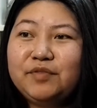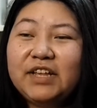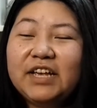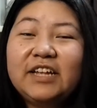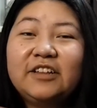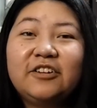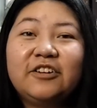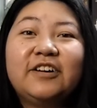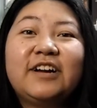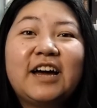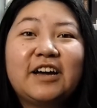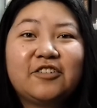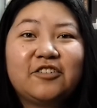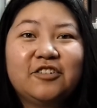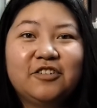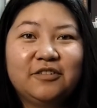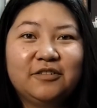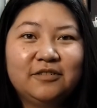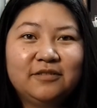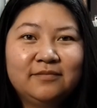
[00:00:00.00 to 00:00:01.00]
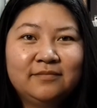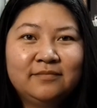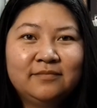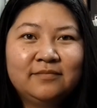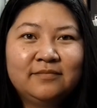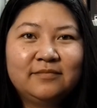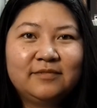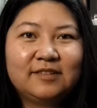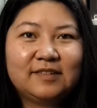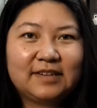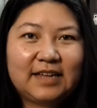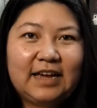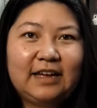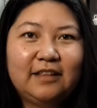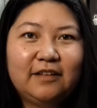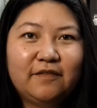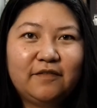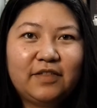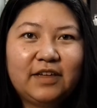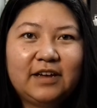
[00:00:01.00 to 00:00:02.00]
international
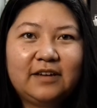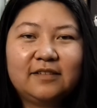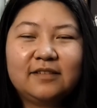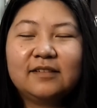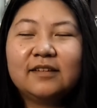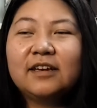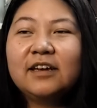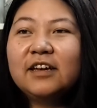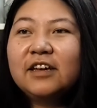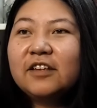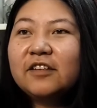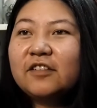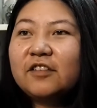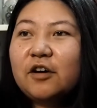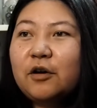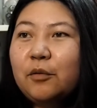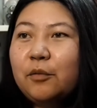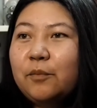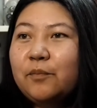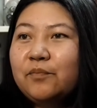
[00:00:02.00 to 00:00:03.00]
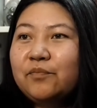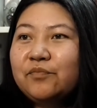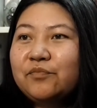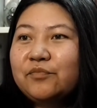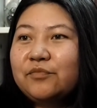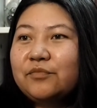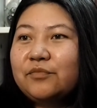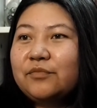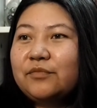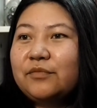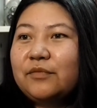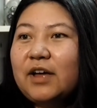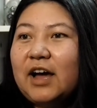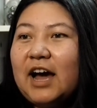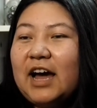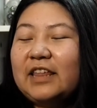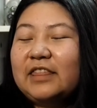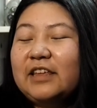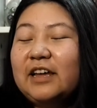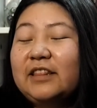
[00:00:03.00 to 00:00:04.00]
scale of things. So
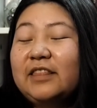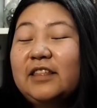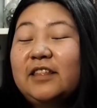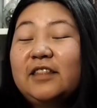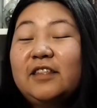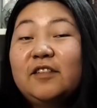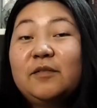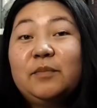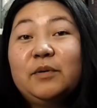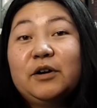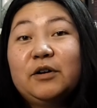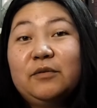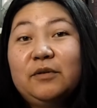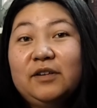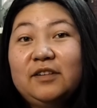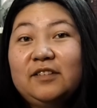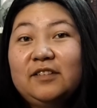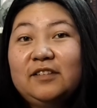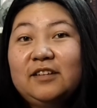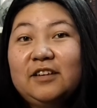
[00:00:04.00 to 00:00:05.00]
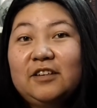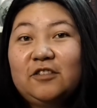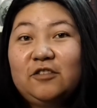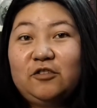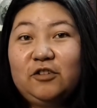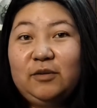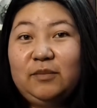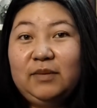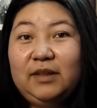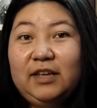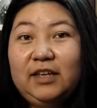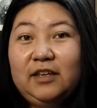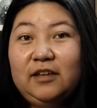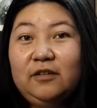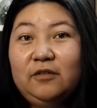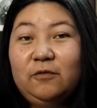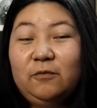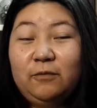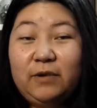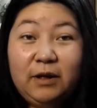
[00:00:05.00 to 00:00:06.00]
I thought that this book was extremely
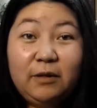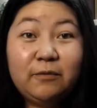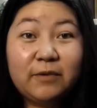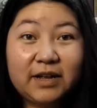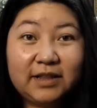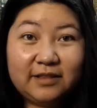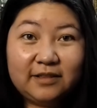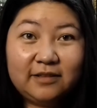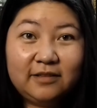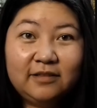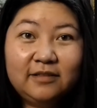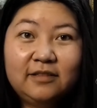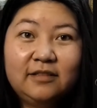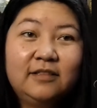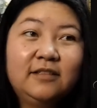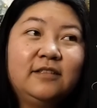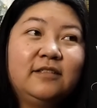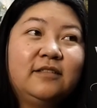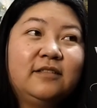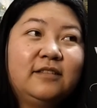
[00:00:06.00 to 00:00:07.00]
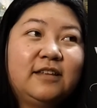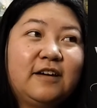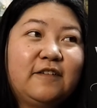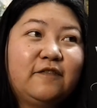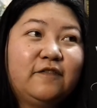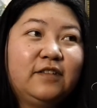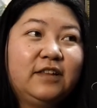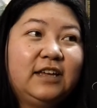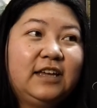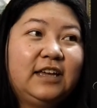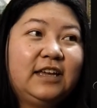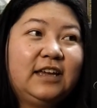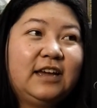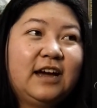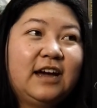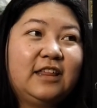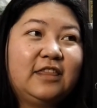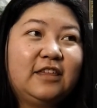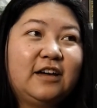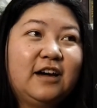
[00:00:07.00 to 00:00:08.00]
well written. Definitely,
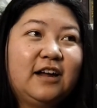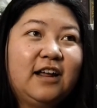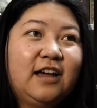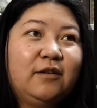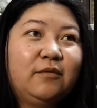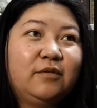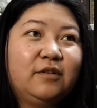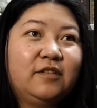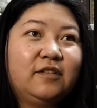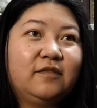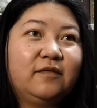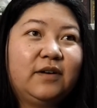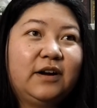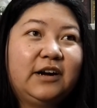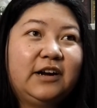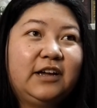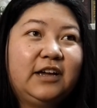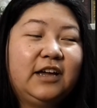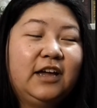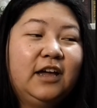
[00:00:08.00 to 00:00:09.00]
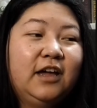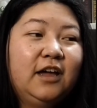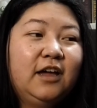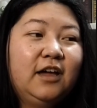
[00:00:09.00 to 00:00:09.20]
I thought it was very,